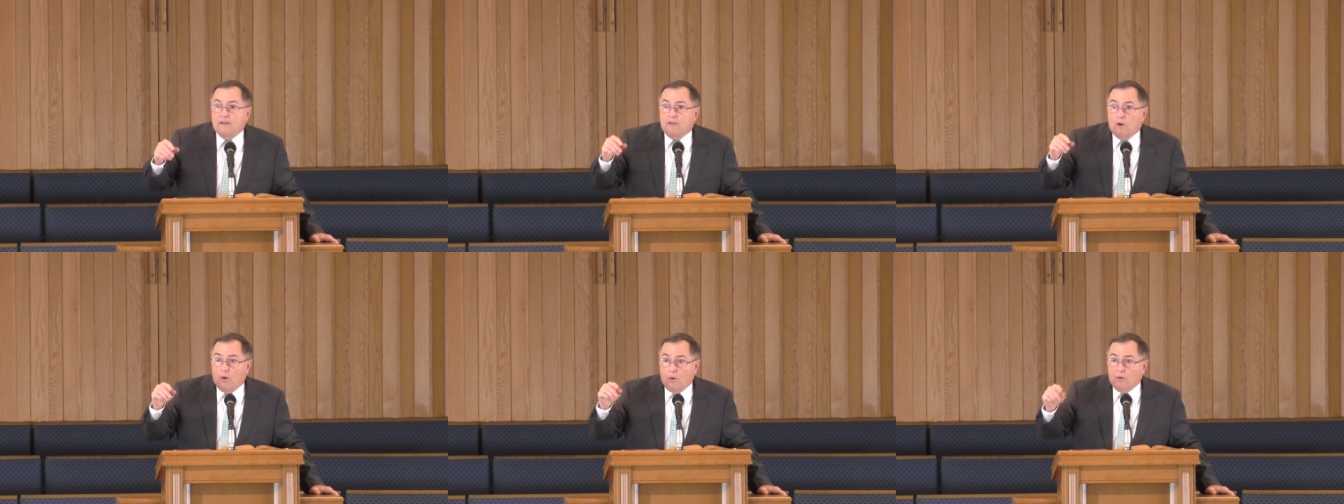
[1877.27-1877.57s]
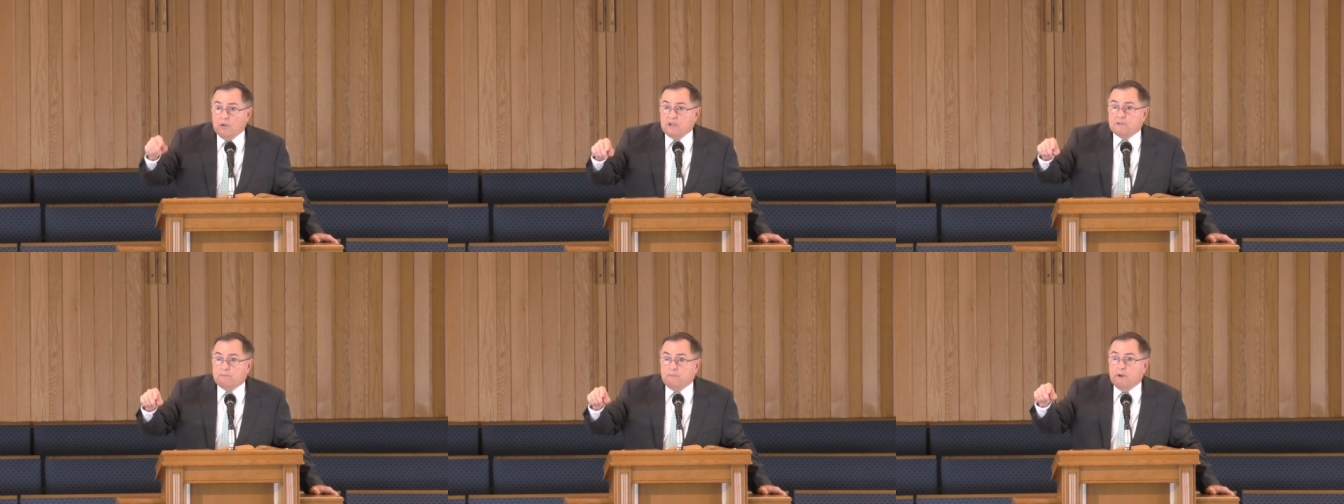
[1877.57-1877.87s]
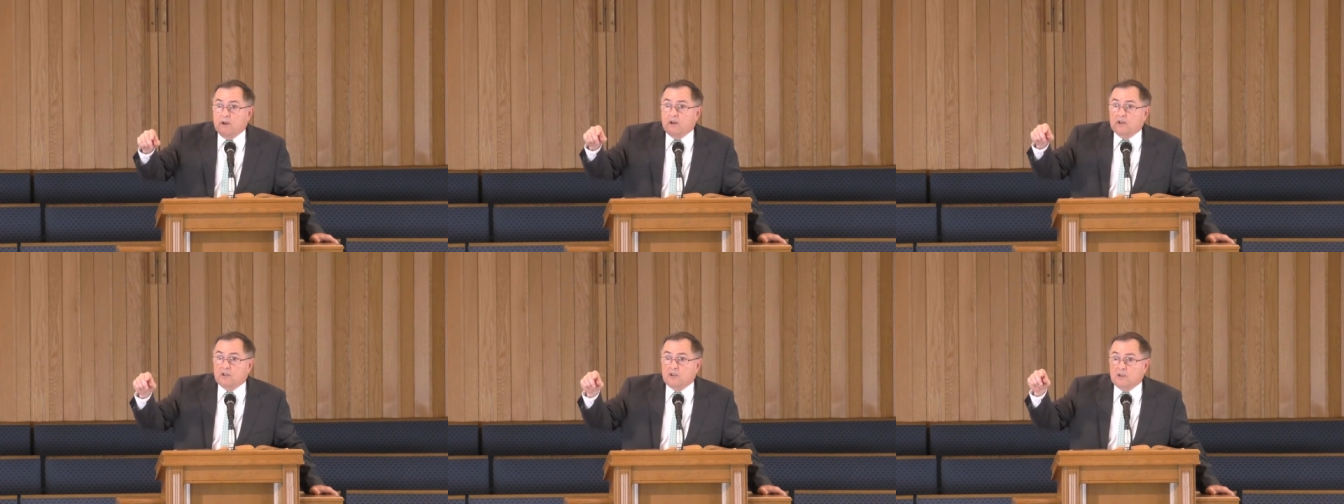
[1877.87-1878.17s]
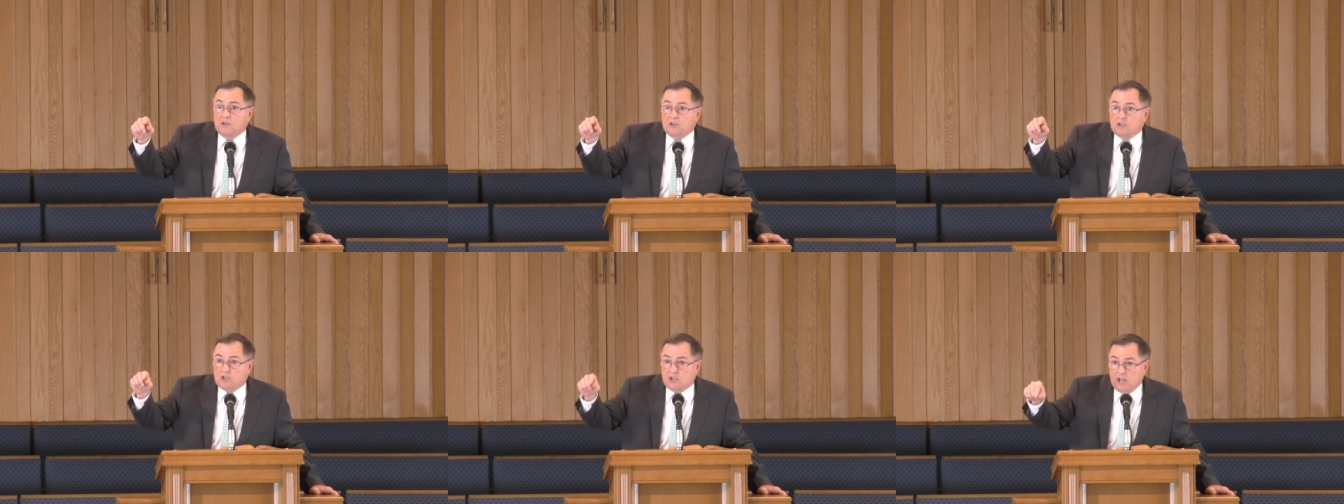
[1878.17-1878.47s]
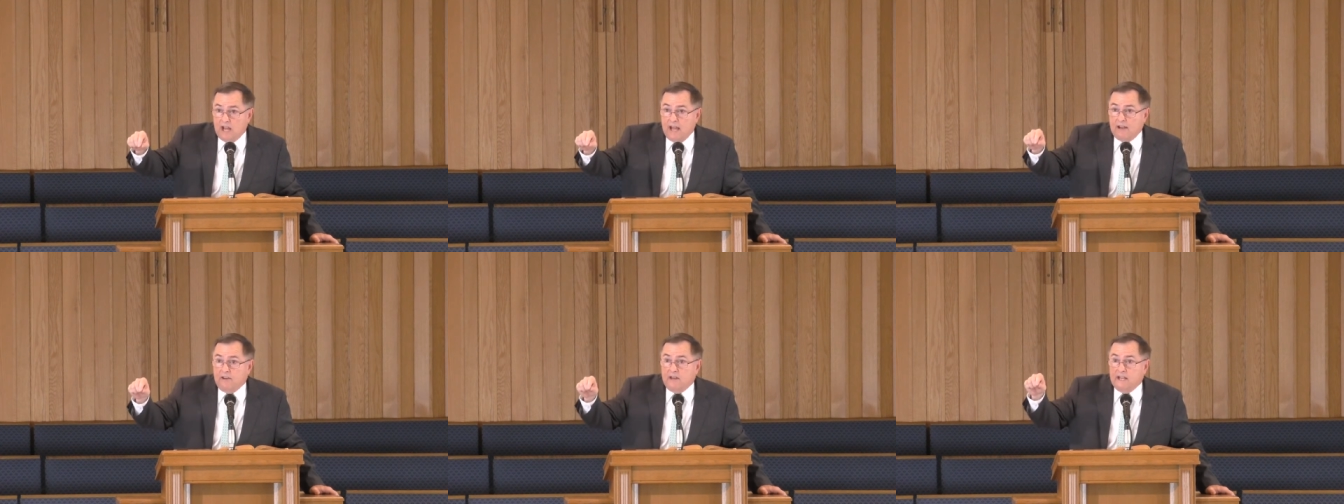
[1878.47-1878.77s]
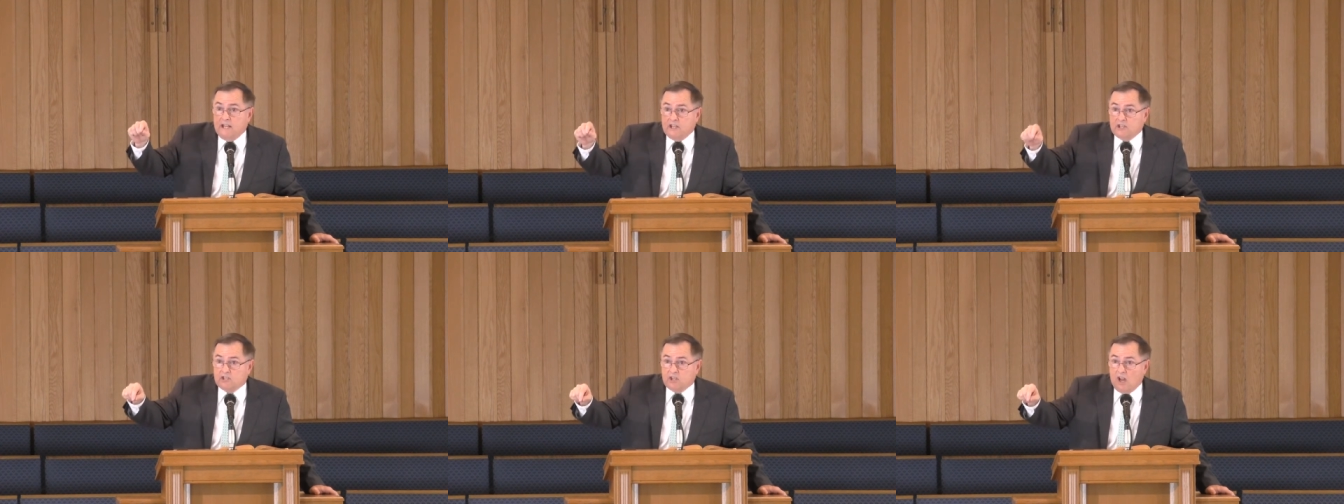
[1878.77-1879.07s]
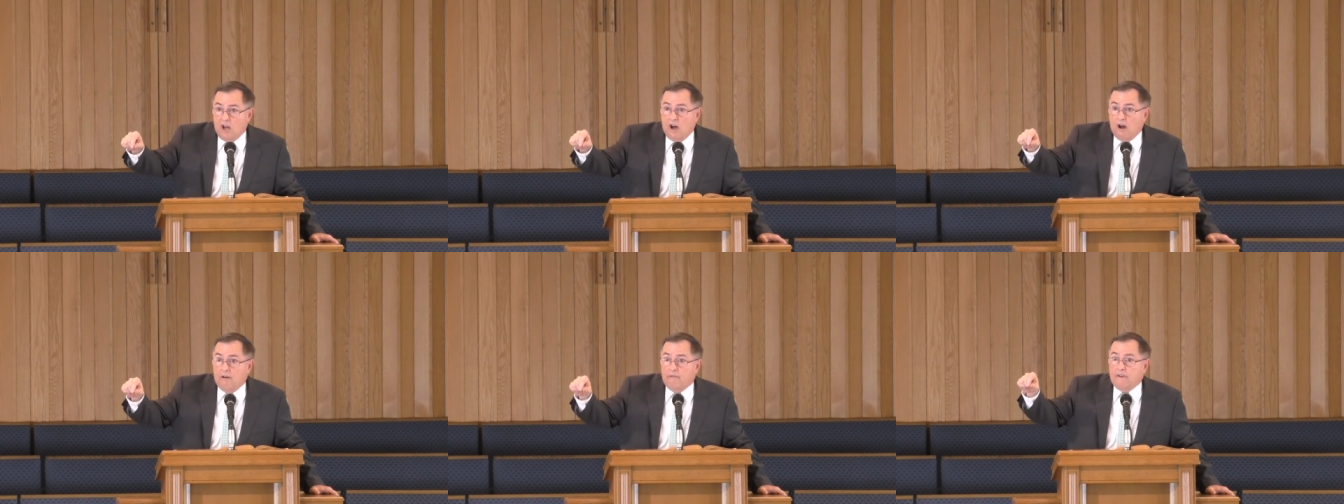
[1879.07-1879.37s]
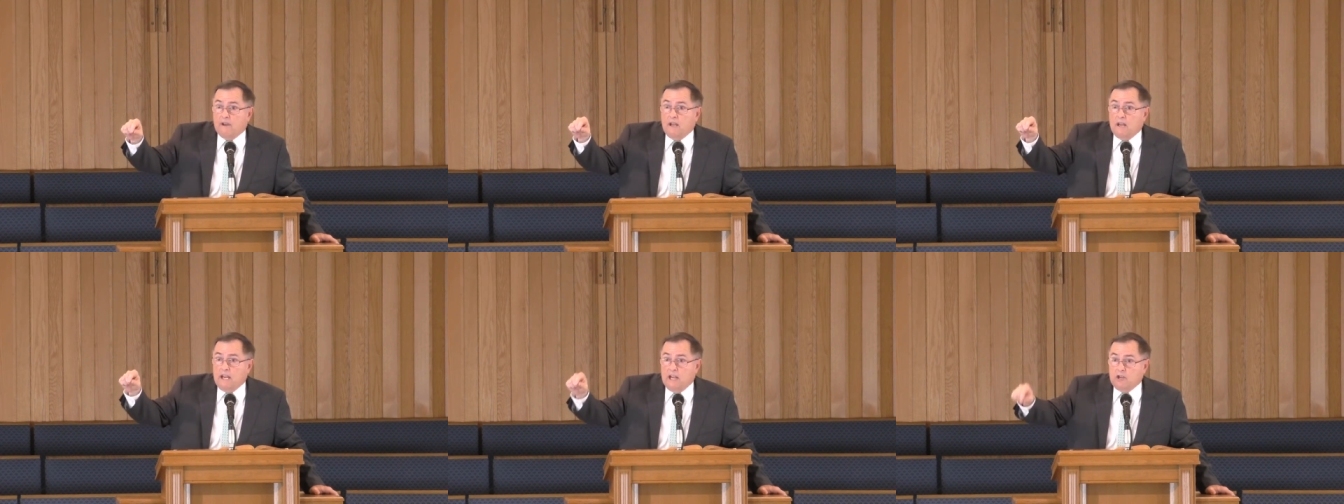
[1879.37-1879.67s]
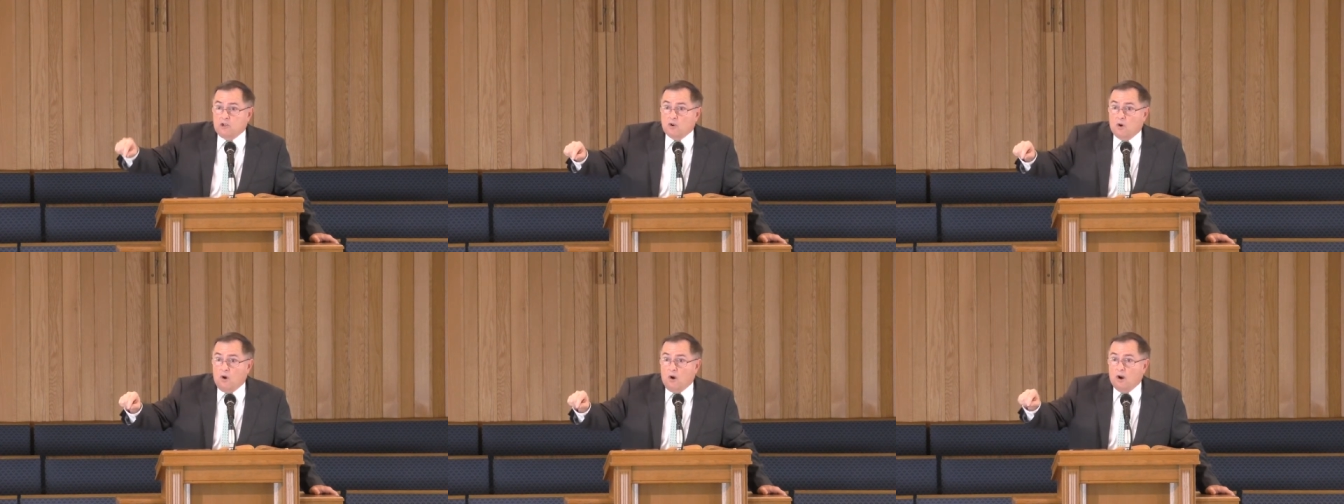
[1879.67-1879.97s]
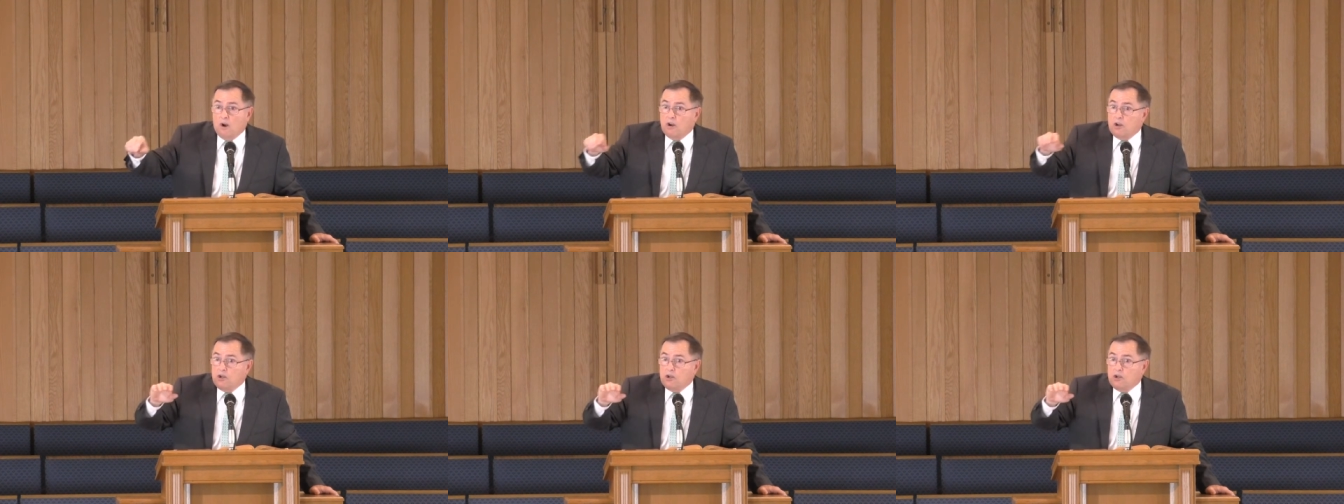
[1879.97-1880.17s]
the Holy Spirit shed his love in your heart,